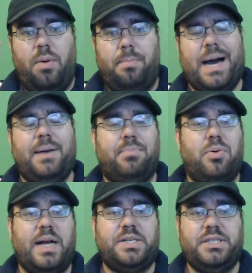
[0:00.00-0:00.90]
My
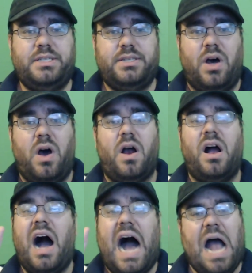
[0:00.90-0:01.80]
impressions are,
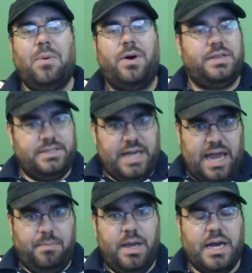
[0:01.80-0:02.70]
I want this
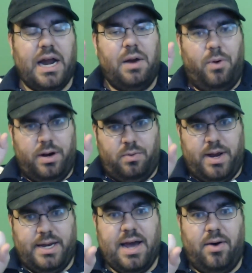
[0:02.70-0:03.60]
game, and I want it
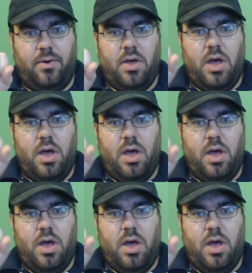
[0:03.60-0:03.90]
right now.